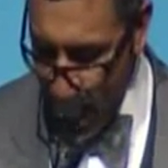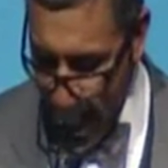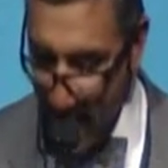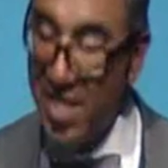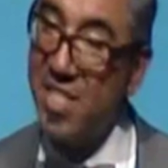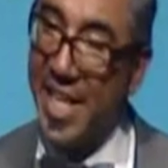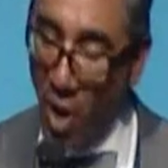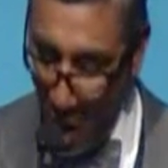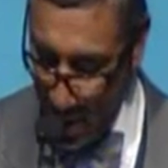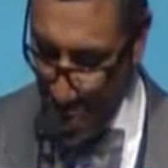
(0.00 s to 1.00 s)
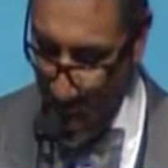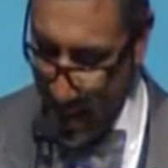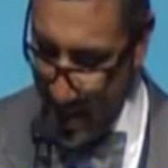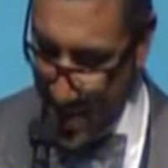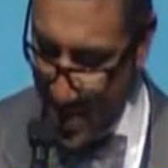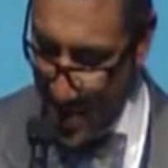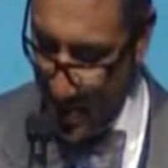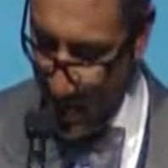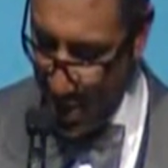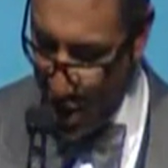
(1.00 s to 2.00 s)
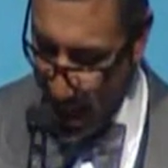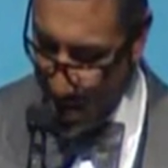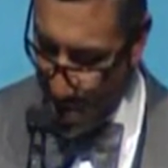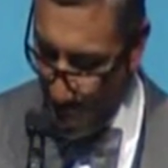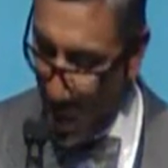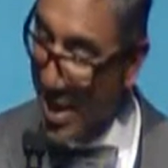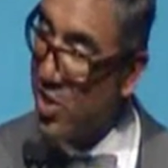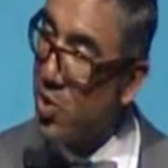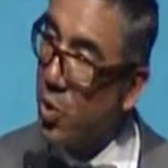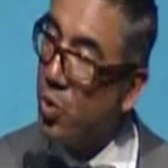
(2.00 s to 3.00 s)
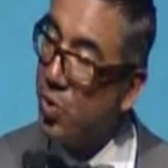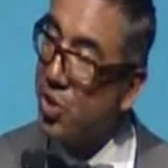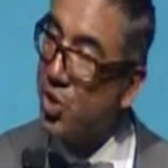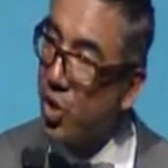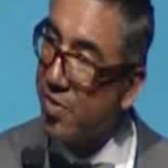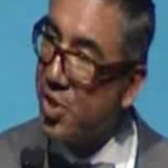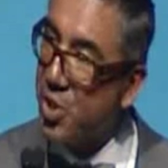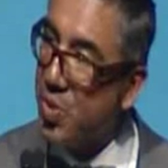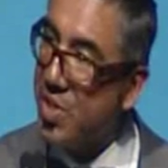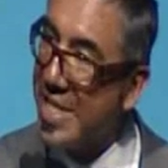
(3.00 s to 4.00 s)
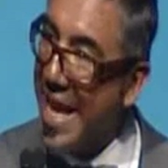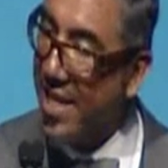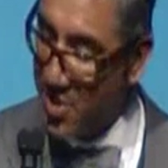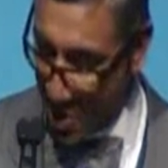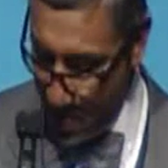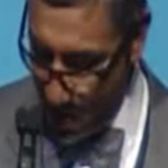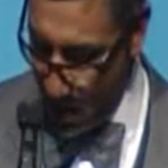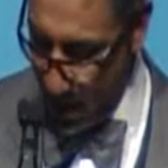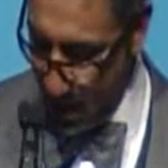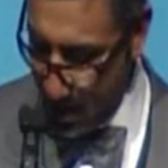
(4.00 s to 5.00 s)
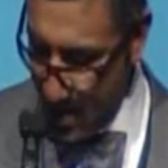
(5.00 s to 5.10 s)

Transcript: AVID is a college readiness system that changes the way schools serve students and its community.